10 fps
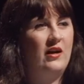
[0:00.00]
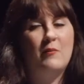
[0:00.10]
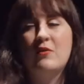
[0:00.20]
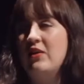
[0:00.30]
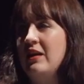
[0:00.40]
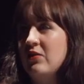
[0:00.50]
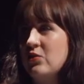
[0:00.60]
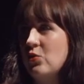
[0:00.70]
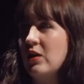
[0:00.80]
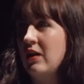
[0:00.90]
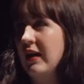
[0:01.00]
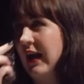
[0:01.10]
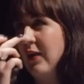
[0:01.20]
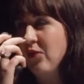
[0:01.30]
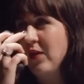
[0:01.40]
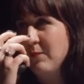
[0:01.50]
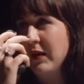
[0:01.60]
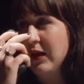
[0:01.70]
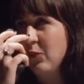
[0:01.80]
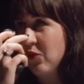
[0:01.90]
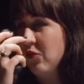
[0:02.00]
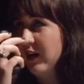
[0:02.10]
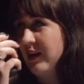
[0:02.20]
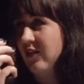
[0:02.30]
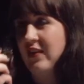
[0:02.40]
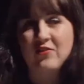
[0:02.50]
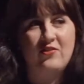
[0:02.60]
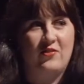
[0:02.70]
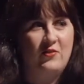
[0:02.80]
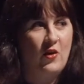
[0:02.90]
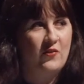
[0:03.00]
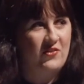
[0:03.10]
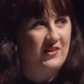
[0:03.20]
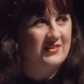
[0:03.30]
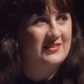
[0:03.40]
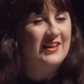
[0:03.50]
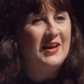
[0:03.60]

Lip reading: And I remember seeing this talk at Lighthouse and being like, what the fuck is this? This is nonsense.